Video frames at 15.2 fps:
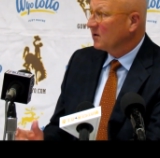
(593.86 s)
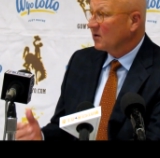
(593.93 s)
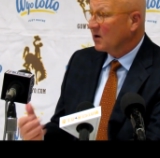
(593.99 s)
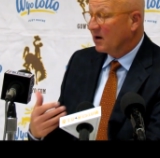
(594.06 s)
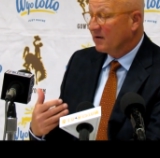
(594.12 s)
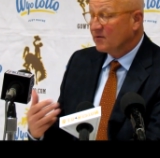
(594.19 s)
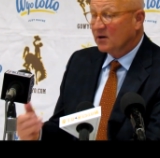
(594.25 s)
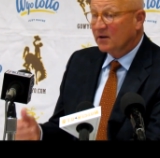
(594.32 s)

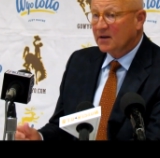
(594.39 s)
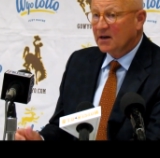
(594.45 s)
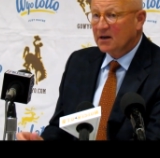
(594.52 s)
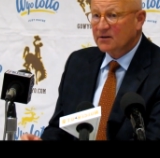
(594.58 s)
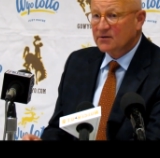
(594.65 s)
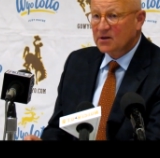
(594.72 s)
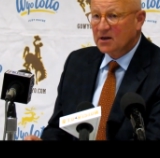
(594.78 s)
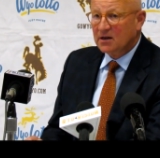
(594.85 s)
mirror. I've done
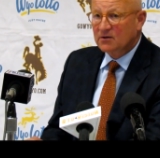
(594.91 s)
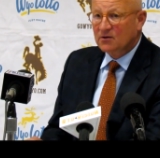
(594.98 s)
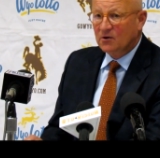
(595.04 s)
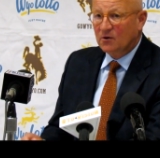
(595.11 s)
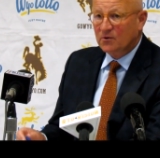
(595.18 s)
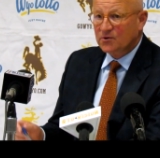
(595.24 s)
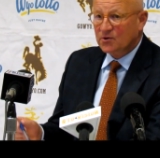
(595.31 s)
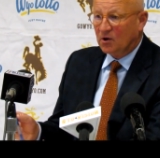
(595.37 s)
that as a head
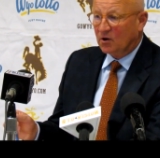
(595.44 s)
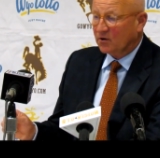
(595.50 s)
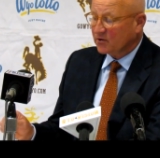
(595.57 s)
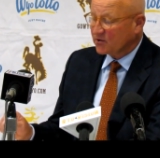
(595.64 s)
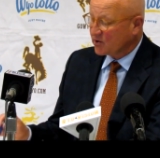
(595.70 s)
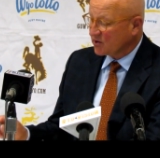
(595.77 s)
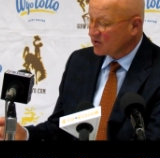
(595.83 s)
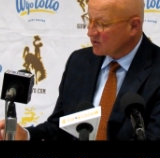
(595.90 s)
coach. All
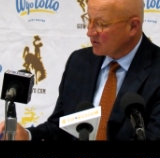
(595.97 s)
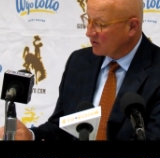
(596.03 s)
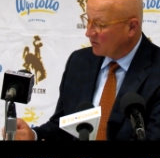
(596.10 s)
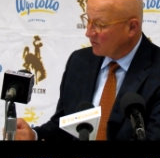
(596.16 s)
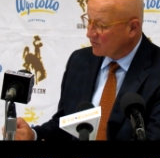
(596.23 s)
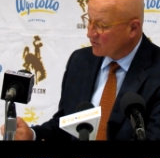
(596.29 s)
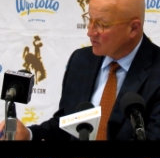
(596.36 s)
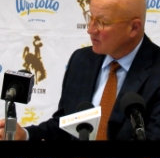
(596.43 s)
our assistant
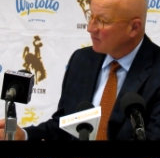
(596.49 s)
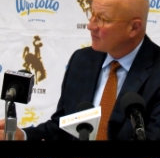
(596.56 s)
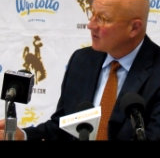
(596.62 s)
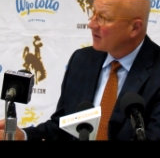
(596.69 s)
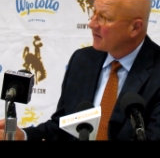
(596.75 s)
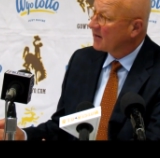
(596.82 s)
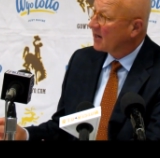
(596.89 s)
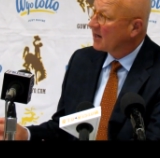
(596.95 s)
coaches have
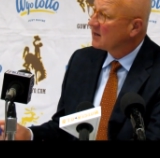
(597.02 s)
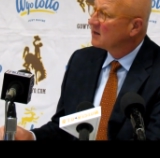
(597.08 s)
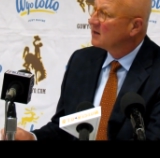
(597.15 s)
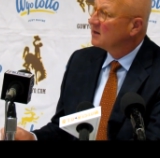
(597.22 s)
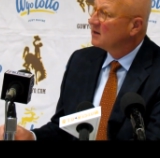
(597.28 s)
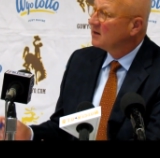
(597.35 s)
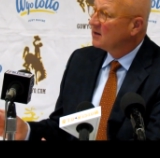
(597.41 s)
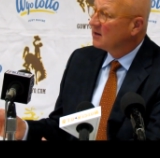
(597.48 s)
done that.
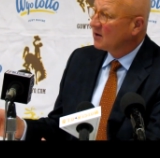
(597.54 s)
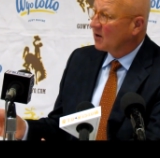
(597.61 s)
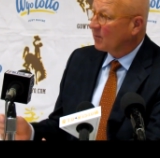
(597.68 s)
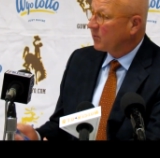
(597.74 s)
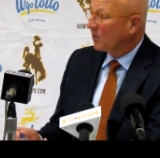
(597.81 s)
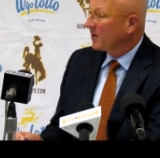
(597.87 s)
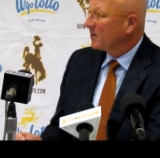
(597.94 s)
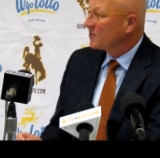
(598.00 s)

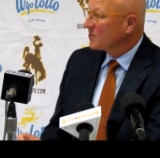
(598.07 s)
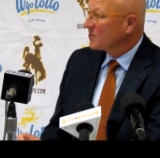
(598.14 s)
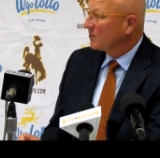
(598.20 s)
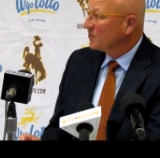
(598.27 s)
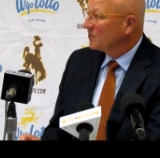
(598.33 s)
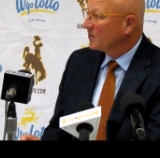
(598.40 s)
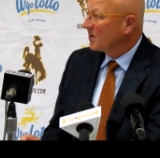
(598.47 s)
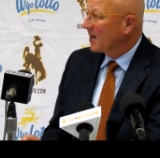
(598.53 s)
Players
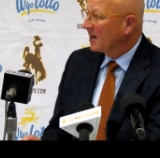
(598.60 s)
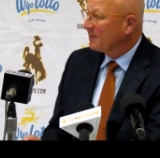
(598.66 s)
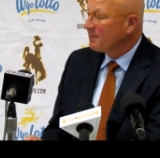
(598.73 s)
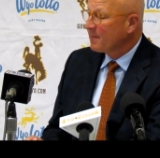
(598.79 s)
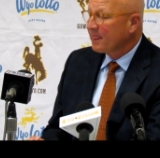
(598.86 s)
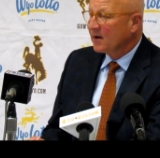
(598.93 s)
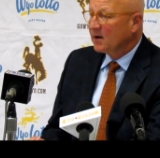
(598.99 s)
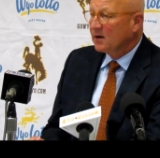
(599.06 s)
will do that.
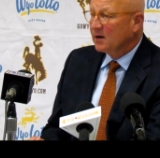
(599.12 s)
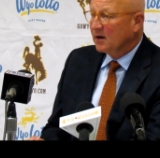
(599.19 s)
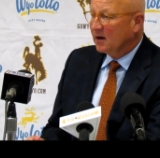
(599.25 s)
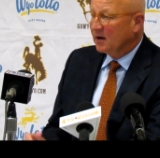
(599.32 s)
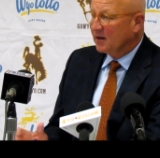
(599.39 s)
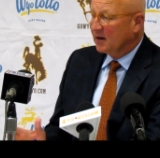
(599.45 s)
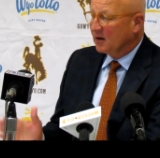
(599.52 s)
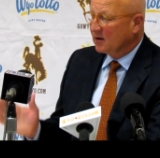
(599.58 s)

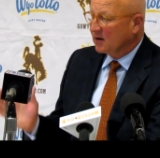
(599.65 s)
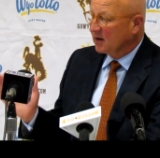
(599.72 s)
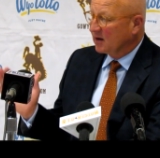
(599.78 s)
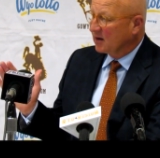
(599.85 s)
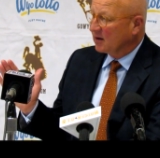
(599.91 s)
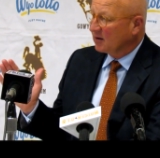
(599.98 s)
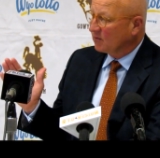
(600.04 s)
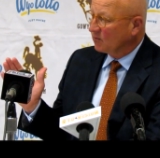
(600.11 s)
And then
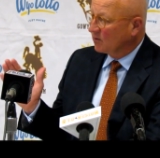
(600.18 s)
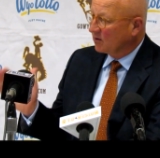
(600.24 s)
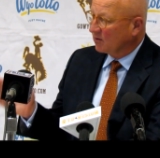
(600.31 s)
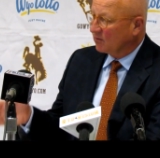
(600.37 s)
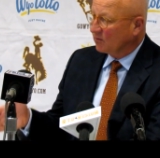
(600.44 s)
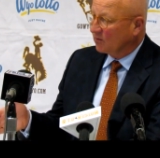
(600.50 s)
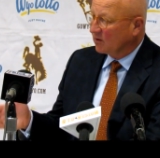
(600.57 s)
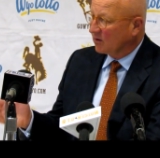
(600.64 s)

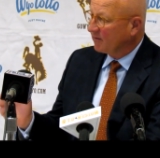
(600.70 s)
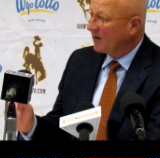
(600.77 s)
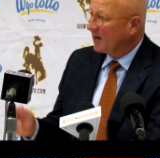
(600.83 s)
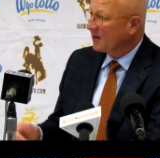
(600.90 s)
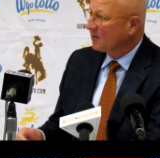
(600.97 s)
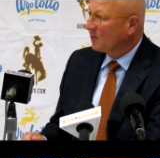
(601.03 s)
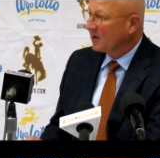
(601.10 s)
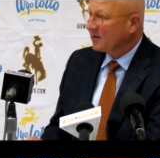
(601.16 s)
we'll
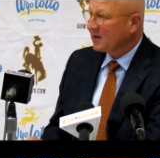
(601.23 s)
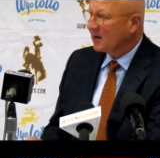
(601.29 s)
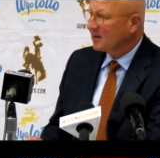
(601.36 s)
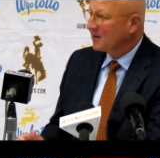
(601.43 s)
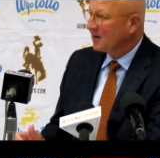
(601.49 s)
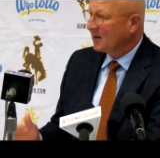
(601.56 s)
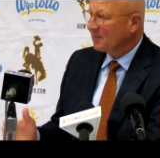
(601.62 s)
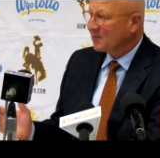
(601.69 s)
evaluate
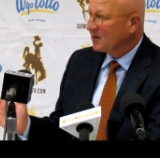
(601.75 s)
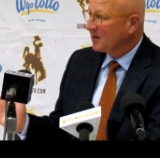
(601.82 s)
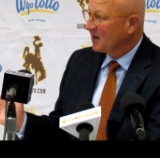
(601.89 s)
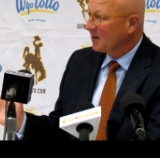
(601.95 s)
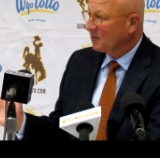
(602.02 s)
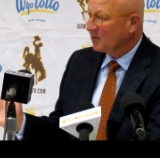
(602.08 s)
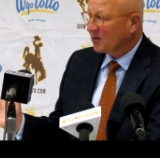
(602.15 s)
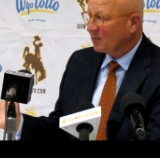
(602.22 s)
that
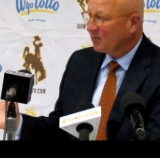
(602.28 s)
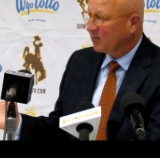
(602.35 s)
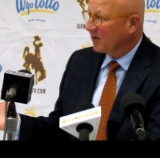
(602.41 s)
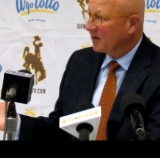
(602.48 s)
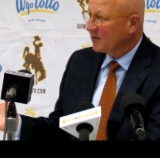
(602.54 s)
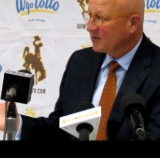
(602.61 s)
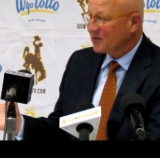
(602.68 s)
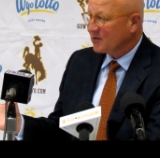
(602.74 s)
today with our
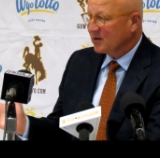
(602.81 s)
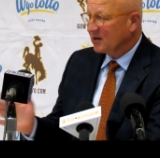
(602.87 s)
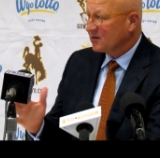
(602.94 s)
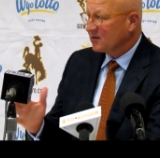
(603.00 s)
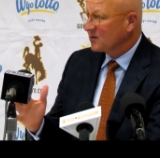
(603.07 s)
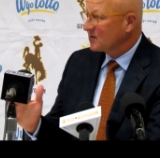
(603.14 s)
players and then